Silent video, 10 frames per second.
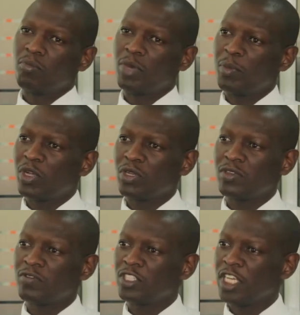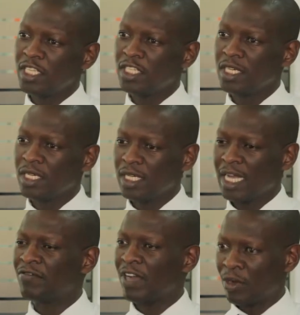But because of changing
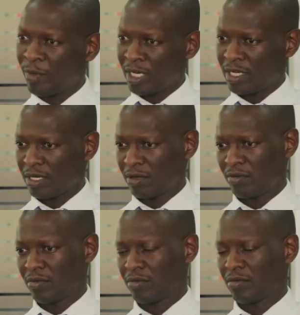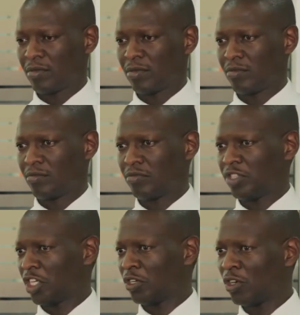environment,
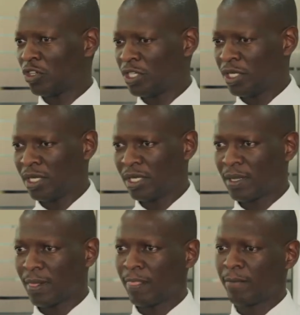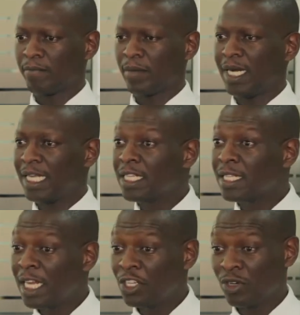technology,
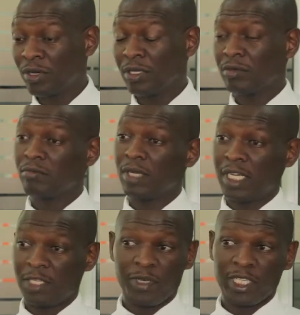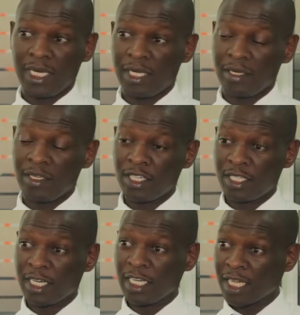legislation, and especially
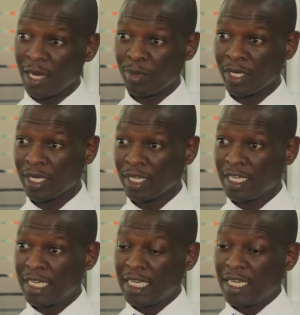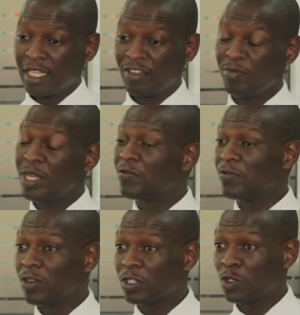interest rate capping, they've been
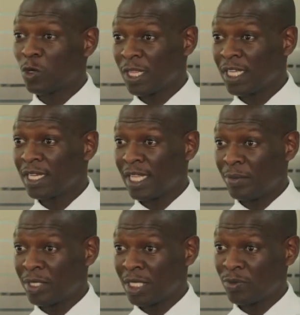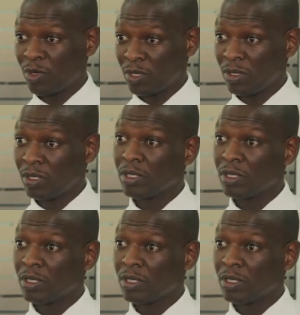forced to rethink their business model